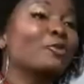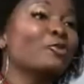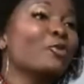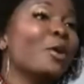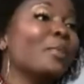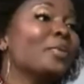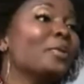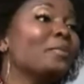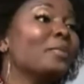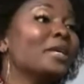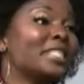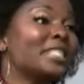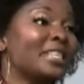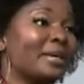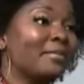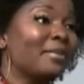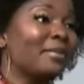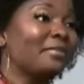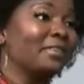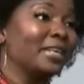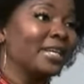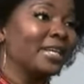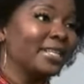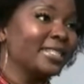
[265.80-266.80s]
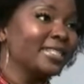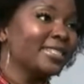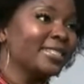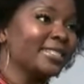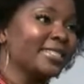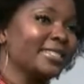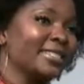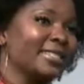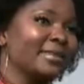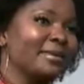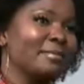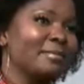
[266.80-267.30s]
grew up in Mashamba village.
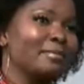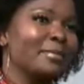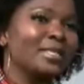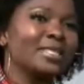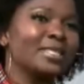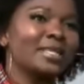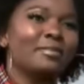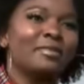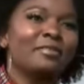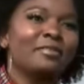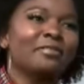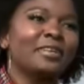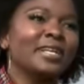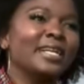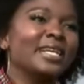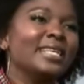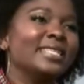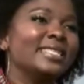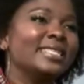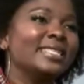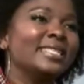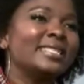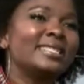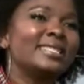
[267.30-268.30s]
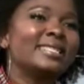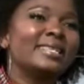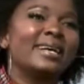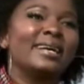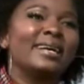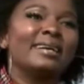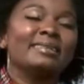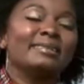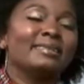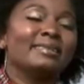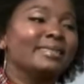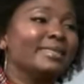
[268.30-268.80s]
Mashamba village is
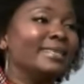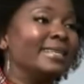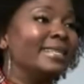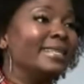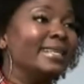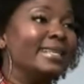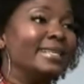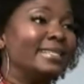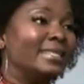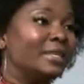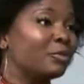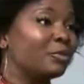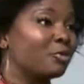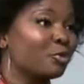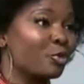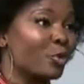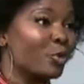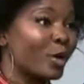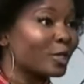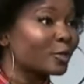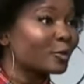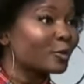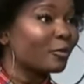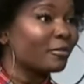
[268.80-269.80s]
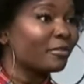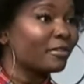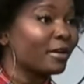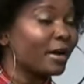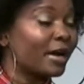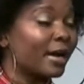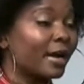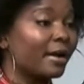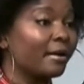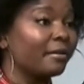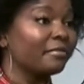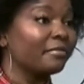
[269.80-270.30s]
in the deep rurals of
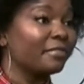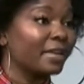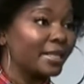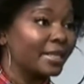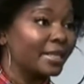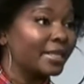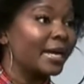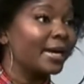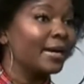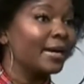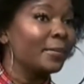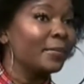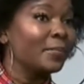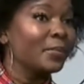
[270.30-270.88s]
Venda.